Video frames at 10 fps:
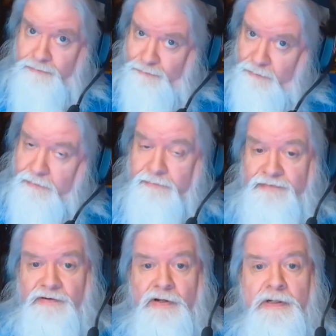
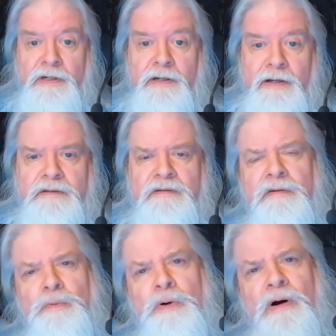fields, that
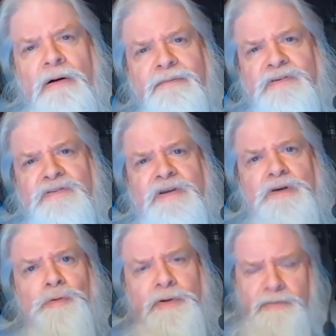there were obviously
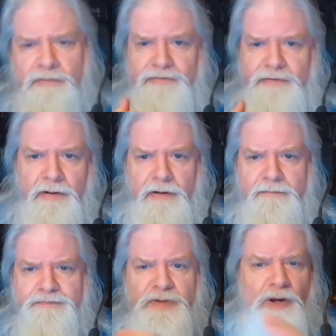critters, uh,
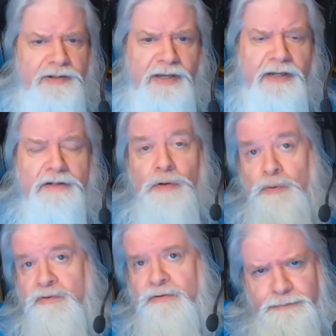not yet
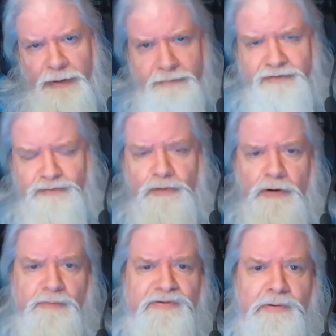known to published
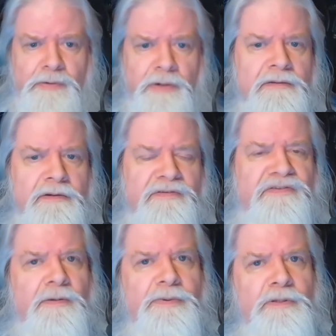Realmslore, that
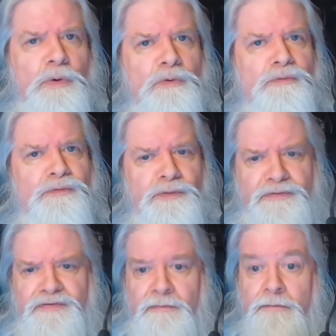some of the more
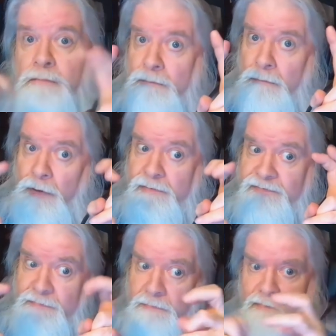fearsome
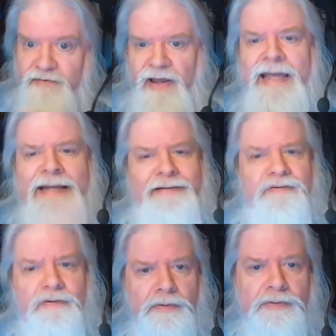monsters ate,
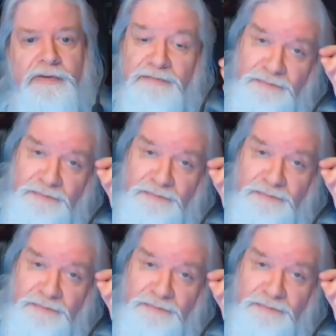or that